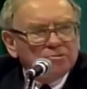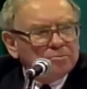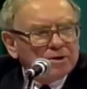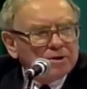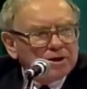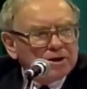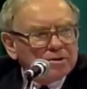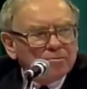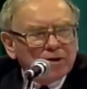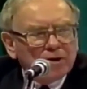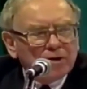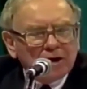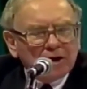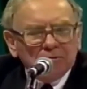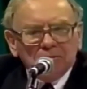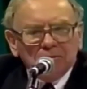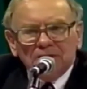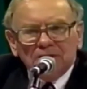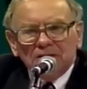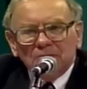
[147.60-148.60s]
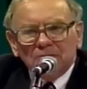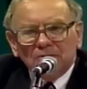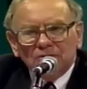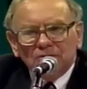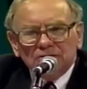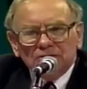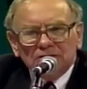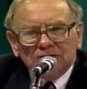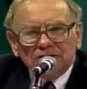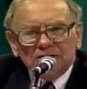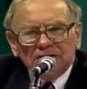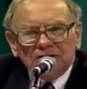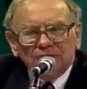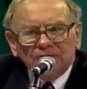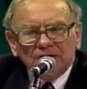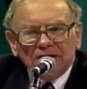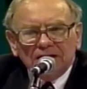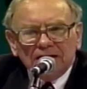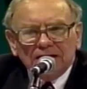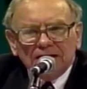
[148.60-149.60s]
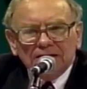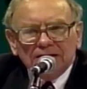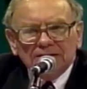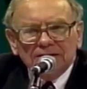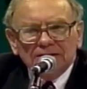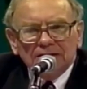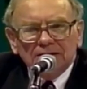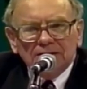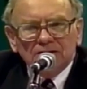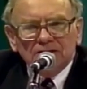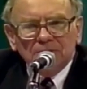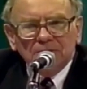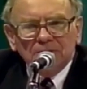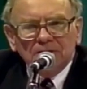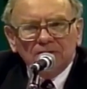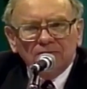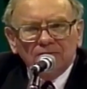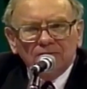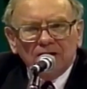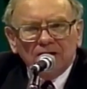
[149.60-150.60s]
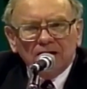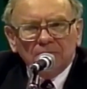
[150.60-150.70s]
that's been probably the most significant asset that's been